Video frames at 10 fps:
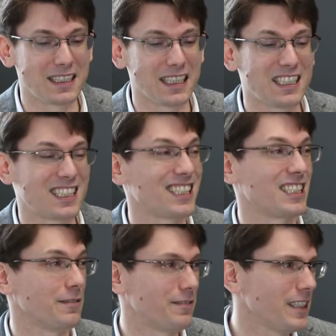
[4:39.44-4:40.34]

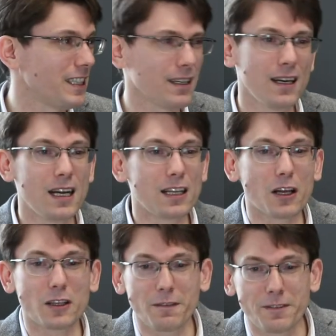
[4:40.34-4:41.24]
instinctive fear,
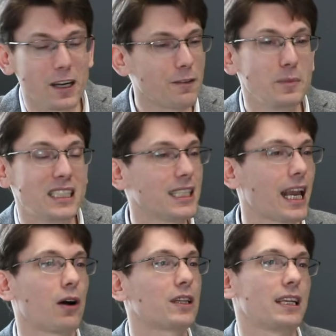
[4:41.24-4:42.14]
the fear of missing
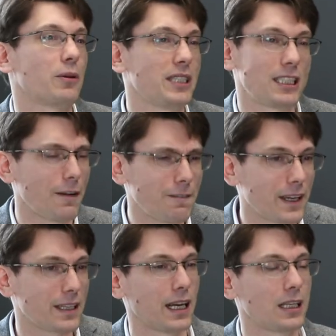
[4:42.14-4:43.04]
out, that there is
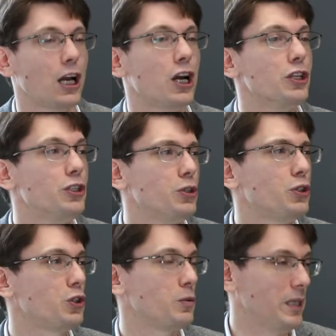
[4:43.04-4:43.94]
something that you
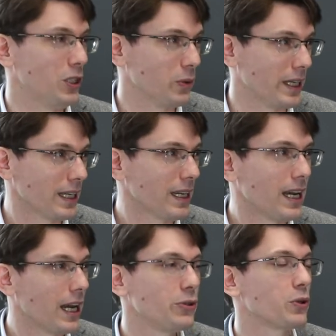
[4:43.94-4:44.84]
should be doing
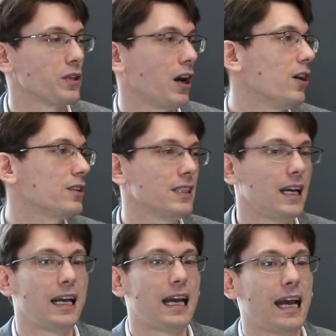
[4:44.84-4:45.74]
and you're not,
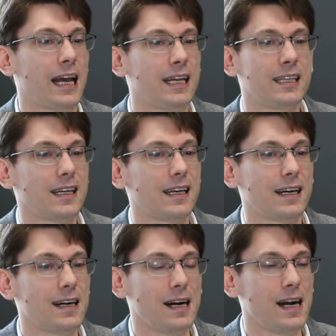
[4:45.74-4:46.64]
and
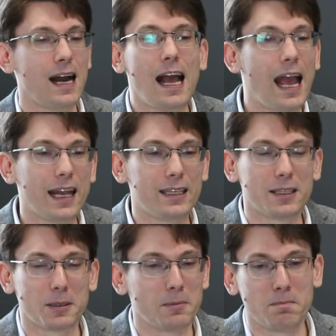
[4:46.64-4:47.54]

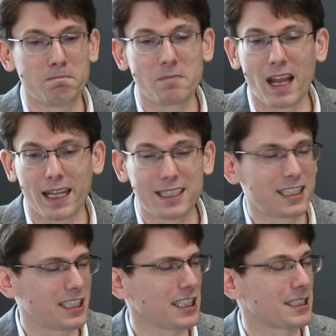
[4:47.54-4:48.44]
this
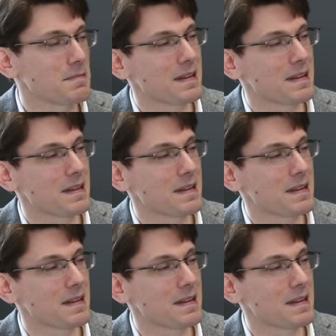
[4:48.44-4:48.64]
is it.